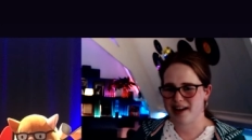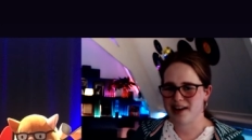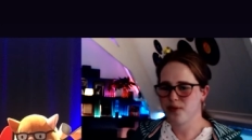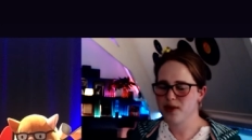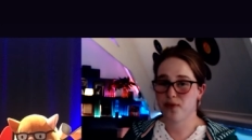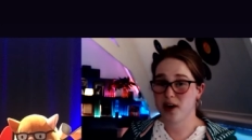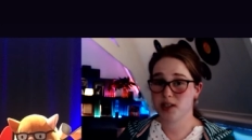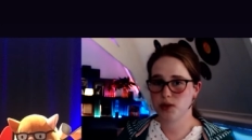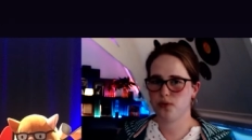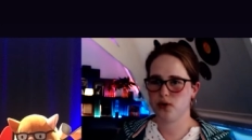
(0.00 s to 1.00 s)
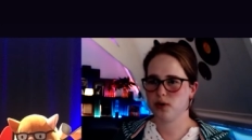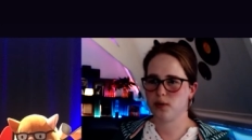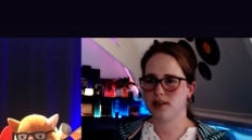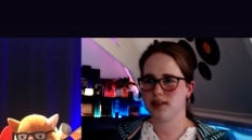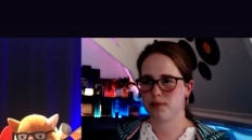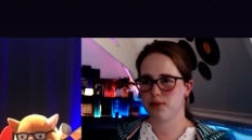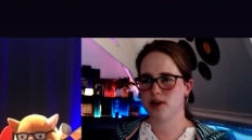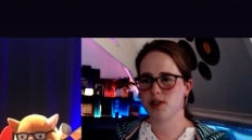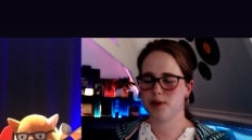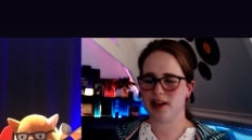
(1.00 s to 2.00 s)
If we fast forward
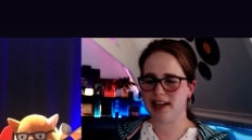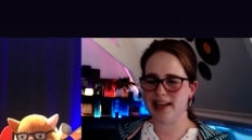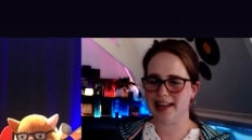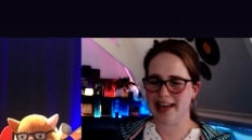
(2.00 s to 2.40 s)
approximately